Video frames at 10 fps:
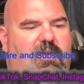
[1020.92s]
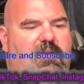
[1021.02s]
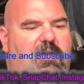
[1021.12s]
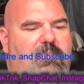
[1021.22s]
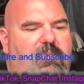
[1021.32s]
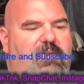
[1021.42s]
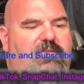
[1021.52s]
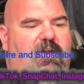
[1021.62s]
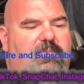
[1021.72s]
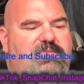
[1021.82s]
a couple ways
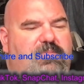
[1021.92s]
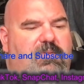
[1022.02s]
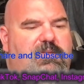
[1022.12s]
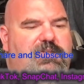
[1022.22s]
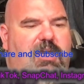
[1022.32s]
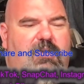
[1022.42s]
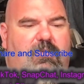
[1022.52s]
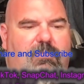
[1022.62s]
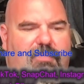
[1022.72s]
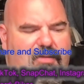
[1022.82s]
to help support the channel.
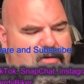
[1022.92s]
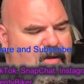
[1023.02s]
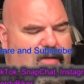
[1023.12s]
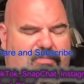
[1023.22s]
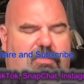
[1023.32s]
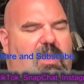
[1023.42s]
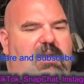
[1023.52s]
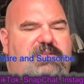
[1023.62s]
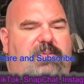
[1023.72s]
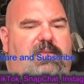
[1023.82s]
Not
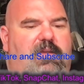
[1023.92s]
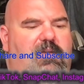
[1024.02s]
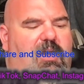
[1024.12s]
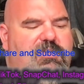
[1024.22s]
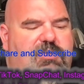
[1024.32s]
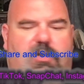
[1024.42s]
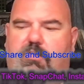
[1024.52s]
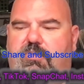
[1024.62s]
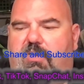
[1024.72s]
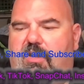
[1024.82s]
expecting you guys to go
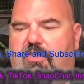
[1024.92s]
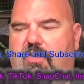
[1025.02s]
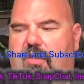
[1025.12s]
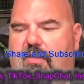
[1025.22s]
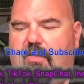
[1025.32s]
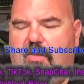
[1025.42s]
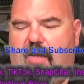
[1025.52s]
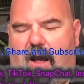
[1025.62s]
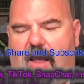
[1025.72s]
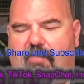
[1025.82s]
do
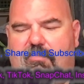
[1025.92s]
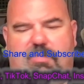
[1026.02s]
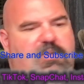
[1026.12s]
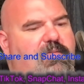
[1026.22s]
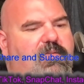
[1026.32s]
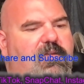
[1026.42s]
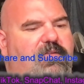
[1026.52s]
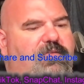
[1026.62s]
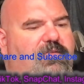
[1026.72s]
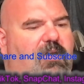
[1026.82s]
anything. I haven't been doing
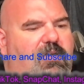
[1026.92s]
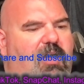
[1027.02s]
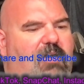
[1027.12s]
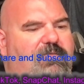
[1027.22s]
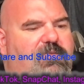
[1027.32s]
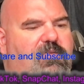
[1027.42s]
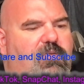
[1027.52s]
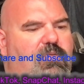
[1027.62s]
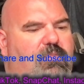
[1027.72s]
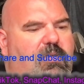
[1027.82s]
this enough
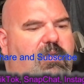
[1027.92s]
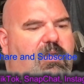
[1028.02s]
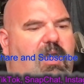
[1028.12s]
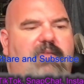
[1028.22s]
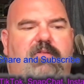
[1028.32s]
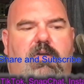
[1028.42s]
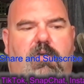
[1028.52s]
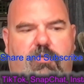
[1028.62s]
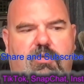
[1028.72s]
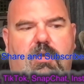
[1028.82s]
to really have
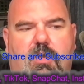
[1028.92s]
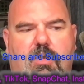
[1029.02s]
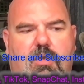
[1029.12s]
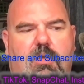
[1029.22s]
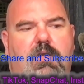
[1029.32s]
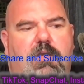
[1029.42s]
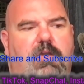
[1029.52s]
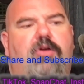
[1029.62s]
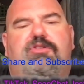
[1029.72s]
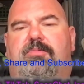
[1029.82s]
earned
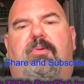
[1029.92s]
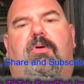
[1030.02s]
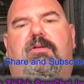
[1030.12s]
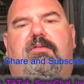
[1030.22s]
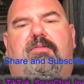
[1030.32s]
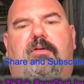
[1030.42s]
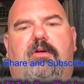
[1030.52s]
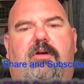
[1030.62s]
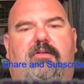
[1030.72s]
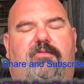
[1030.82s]
your support
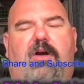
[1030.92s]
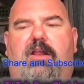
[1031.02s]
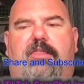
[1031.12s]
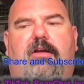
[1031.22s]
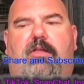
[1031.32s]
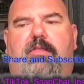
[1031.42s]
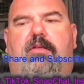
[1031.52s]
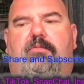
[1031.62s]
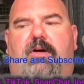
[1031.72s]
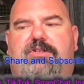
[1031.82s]
for anything other
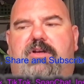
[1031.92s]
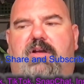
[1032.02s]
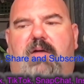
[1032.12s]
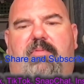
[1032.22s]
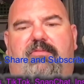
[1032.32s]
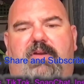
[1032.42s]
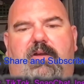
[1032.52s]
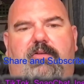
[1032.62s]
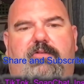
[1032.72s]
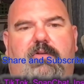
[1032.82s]
than watching a couple of
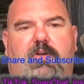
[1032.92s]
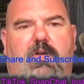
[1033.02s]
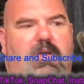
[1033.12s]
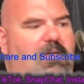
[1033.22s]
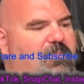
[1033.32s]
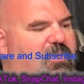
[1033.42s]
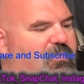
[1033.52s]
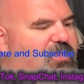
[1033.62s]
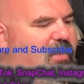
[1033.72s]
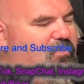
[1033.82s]
videos. But with that